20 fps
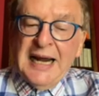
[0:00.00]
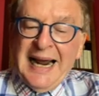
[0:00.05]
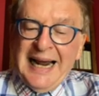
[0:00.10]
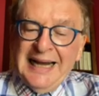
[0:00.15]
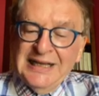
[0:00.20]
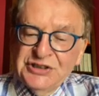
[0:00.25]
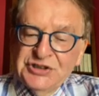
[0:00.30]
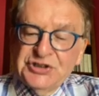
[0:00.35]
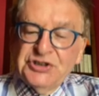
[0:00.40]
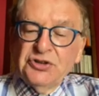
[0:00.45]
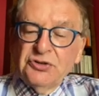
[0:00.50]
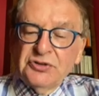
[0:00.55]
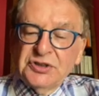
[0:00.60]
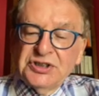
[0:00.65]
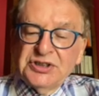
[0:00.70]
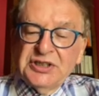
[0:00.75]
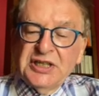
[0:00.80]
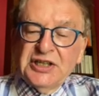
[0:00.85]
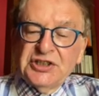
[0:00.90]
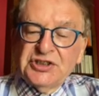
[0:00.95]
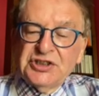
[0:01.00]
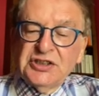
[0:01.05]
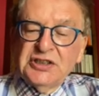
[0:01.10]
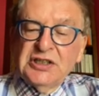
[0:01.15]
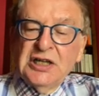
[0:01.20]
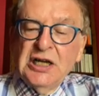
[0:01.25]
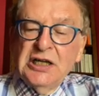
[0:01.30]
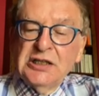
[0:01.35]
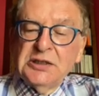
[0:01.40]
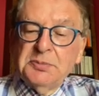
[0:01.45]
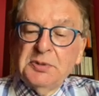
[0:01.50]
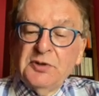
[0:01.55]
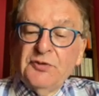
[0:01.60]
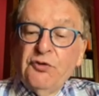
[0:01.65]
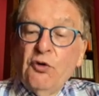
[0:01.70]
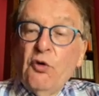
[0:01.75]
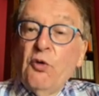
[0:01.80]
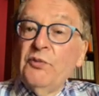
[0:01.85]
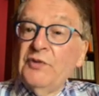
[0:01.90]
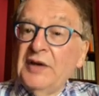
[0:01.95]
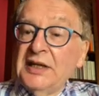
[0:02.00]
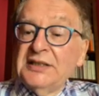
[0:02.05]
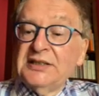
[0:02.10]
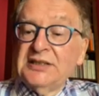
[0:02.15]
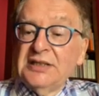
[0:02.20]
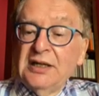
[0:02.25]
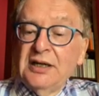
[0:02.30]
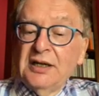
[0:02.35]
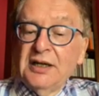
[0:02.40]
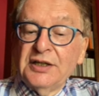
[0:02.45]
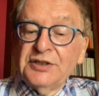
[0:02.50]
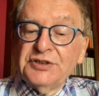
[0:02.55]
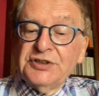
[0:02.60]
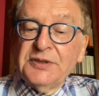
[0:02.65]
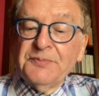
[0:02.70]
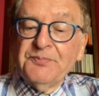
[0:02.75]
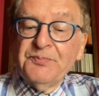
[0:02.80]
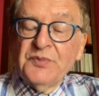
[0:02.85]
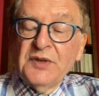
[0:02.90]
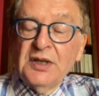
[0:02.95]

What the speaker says: has jurisdiction to perform that task.